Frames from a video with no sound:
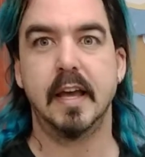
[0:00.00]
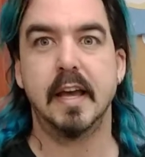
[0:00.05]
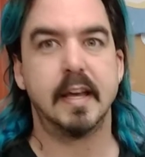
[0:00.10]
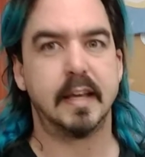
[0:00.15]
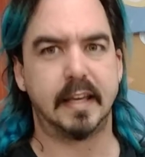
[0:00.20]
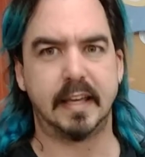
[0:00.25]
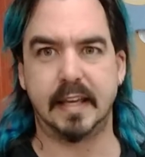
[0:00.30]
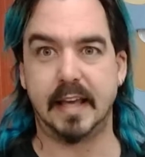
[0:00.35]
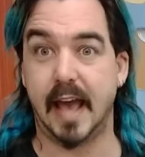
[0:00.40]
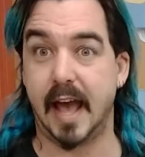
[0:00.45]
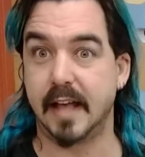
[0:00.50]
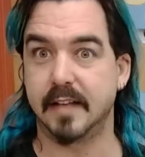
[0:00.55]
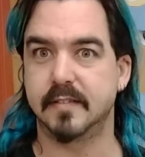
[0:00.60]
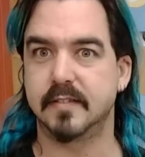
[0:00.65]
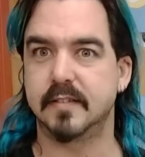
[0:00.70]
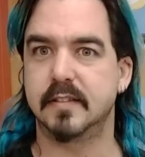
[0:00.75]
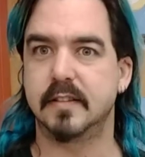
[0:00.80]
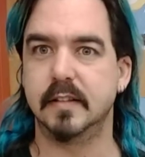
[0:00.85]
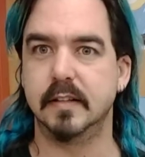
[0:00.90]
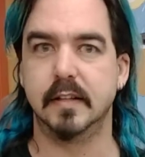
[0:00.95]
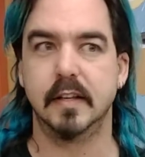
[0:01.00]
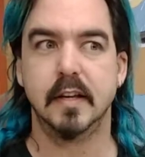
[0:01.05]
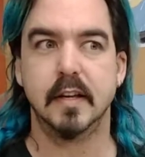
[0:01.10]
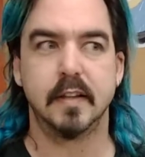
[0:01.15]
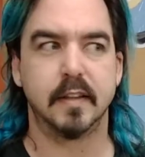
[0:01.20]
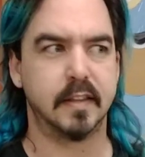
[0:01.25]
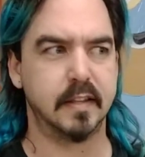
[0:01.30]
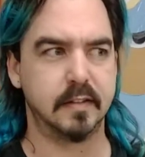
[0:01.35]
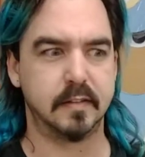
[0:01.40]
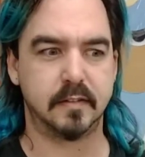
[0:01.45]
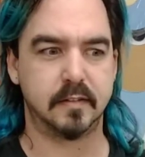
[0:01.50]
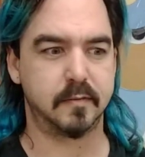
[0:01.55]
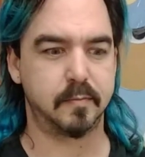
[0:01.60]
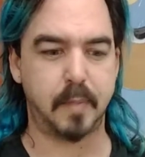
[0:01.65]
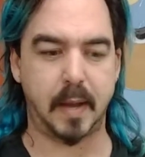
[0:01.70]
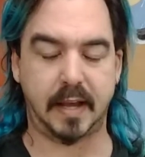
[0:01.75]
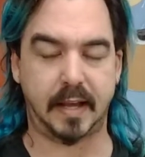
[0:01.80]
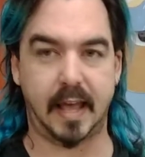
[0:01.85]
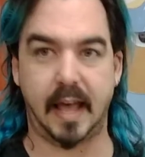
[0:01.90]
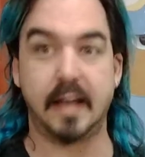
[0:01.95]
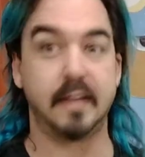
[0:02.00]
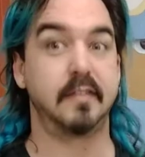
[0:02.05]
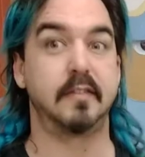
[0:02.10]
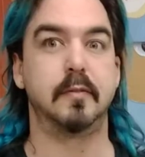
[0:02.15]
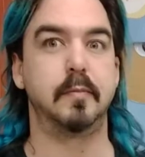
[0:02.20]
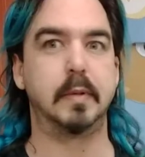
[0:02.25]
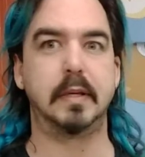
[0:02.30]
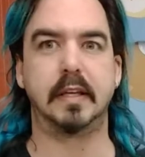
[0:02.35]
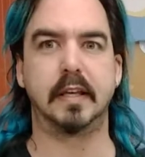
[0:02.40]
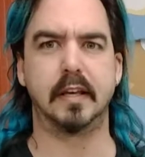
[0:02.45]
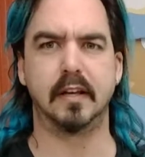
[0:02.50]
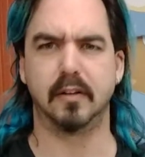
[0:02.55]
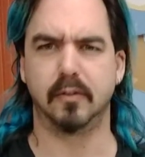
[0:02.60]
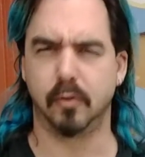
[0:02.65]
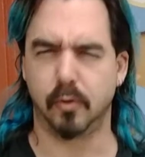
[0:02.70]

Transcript: His spec has to be killed.